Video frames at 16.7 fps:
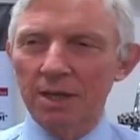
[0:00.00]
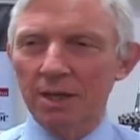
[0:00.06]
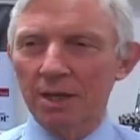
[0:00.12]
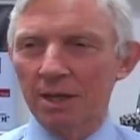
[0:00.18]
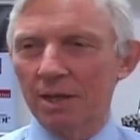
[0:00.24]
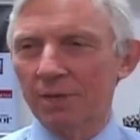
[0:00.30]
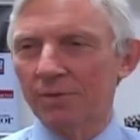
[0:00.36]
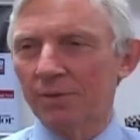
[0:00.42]

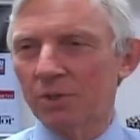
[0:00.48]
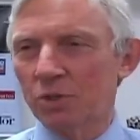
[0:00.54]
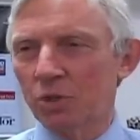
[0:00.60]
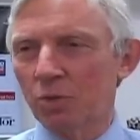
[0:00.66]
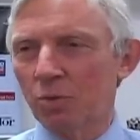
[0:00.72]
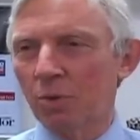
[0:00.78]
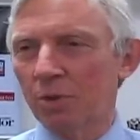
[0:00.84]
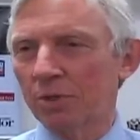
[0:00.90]
uh, that
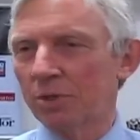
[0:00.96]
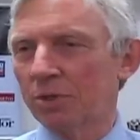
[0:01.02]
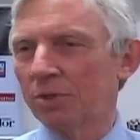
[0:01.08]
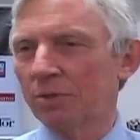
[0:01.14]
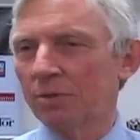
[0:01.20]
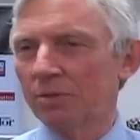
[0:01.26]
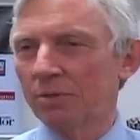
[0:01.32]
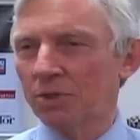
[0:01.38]
you want
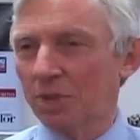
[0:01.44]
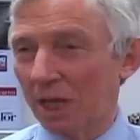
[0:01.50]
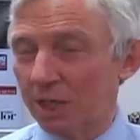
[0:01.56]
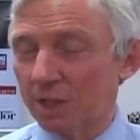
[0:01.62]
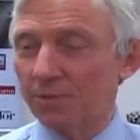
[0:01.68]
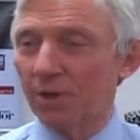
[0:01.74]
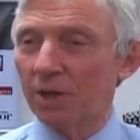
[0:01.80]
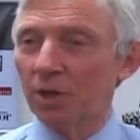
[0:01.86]
to
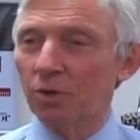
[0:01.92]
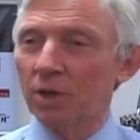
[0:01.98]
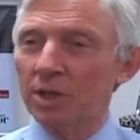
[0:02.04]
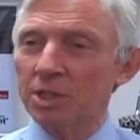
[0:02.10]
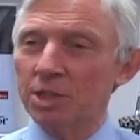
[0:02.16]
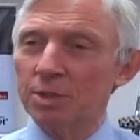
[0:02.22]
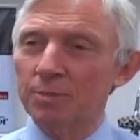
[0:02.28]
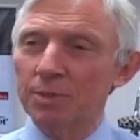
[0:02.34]
satisfy your
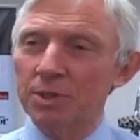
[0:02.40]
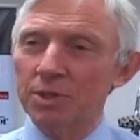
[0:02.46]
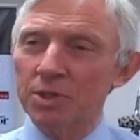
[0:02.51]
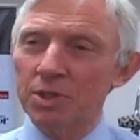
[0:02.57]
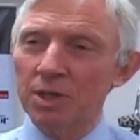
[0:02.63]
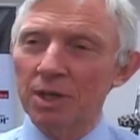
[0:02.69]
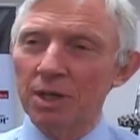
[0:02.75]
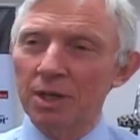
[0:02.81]

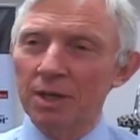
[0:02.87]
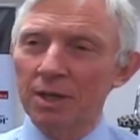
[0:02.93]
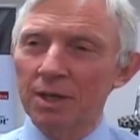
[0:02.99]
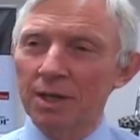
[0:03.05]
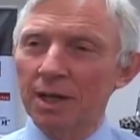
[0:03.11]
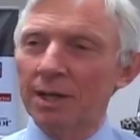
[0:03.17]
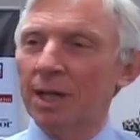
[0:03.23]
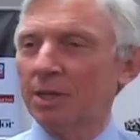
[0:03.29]
customers,
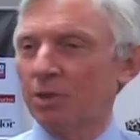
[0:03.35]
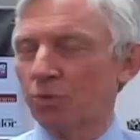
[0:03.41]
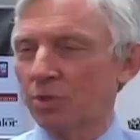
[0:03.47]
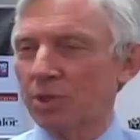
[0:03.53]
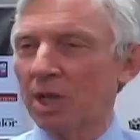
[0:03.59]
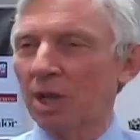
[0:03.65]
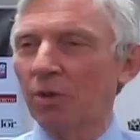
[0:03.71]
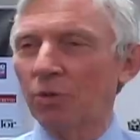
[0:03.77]
and as a
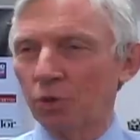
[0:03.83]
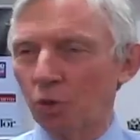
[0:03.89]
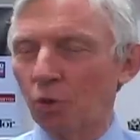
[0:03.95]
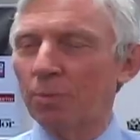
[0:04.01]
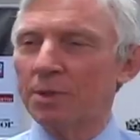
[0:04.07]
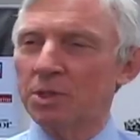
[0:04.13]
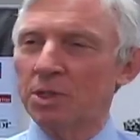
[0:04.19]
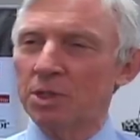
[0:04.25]
result
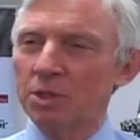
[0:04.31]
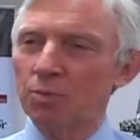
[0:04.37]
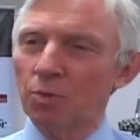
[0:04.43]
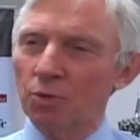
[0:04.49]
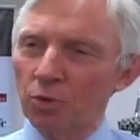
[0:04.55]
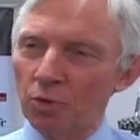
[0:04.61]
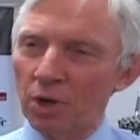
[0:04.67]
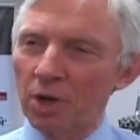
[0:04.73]
your business
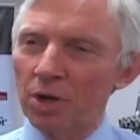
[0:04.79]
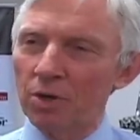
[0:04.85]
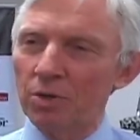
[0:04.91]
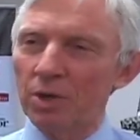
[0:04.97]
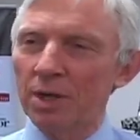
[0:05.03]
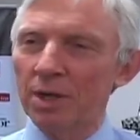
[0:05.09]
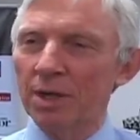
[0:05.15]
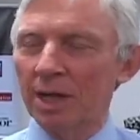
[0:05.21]
will grow
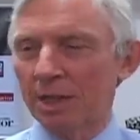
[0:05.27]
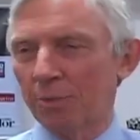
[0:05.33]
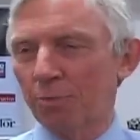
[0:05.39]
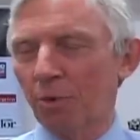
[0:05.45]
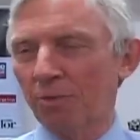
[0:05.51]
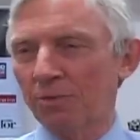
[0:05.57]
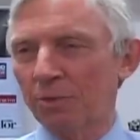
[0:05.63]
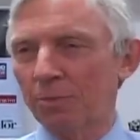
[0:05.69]
and the
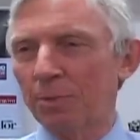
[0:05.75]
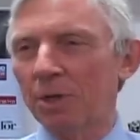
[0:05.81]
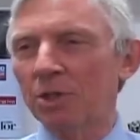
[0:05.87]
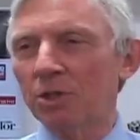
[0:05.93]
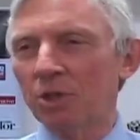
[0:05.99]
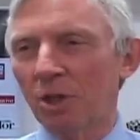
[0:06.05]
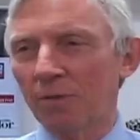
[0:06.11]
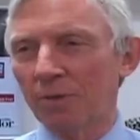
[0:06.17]

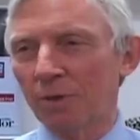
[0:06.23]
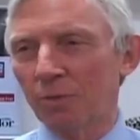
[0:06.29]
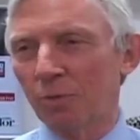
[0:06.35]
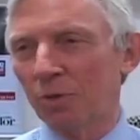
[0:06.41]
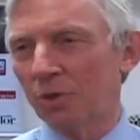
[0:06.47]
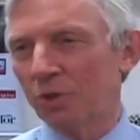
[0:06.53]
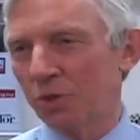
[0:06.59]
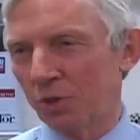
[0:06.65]
profitability of it
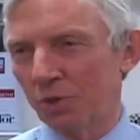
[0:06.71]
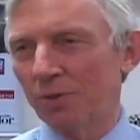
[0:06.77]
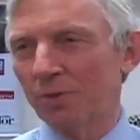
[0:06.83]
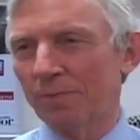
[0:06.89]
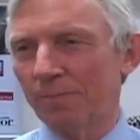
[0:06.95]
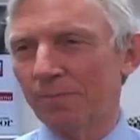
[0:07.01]
will too.